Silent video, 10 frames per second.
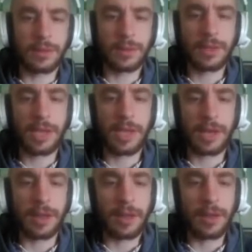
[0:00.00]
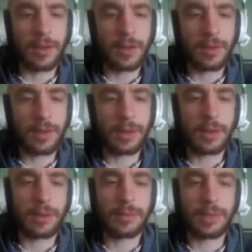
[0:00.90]
Okay.
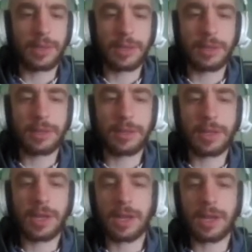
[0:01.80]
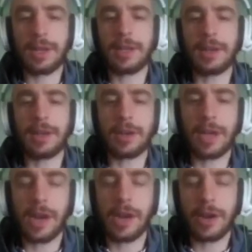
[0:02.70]
Well, you're clearly not
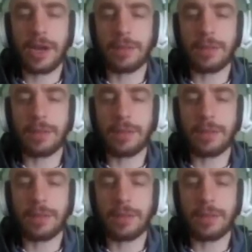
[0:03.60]
carrying a